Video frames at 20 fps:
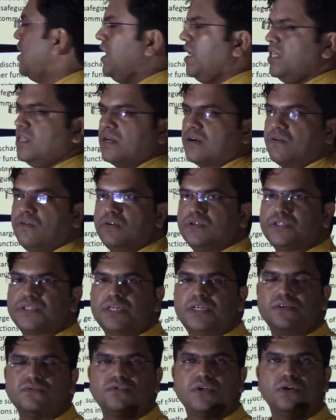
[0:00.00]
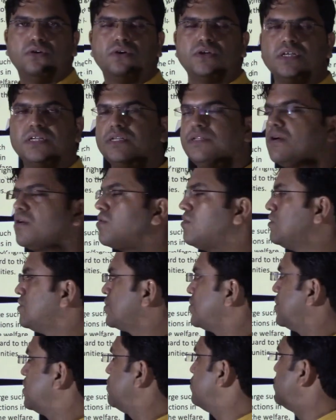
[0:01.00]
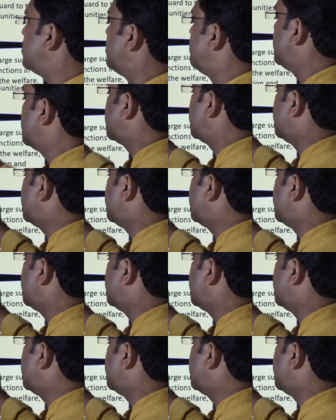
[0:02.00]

in the constitution, not in the constitution but